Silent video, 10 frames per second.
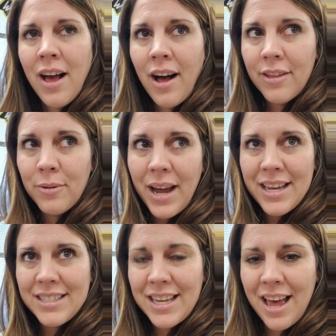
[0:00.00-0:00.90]

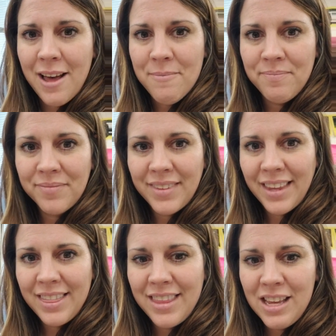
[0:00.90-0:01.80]
Otherwise,
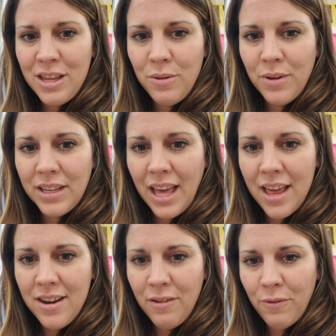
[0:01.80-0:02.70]
thank you
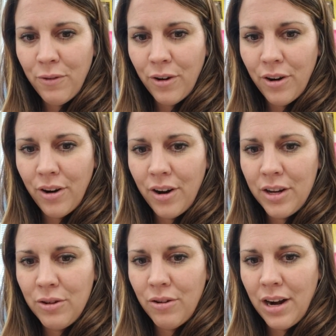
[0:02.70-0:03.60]
again for
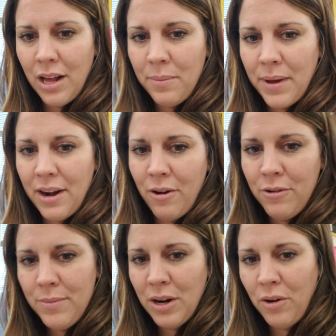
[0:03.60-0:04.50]
your help at
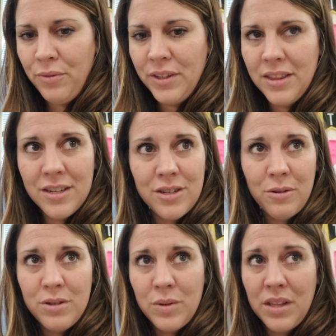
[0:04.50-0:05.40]
home, and hopefully this
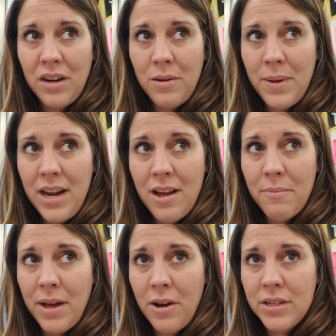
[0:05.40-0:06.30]
showed you a little bit
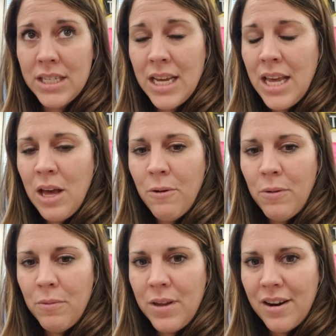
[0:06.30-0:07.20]
about
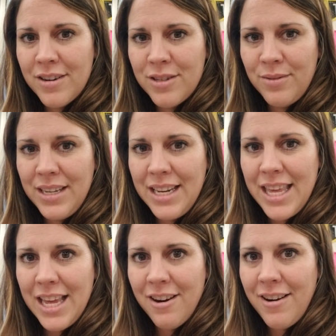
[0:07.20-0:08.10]
what we are doing
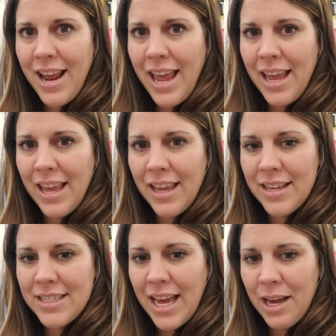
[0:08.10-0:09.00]
here,
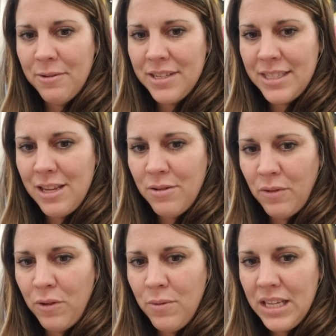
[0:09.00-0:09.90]
and I will see you in a
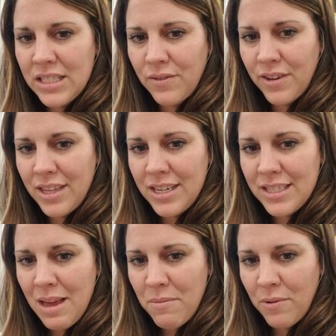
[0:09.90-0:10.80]
few weeks for the
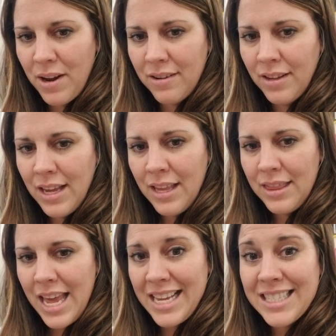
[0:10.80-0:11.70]
December one.
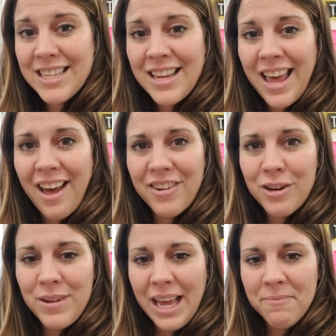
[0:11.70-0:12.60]
Thanks. Have a
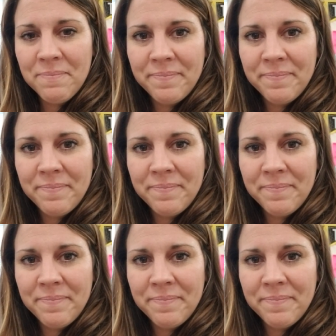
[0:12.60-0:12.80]
good weekend.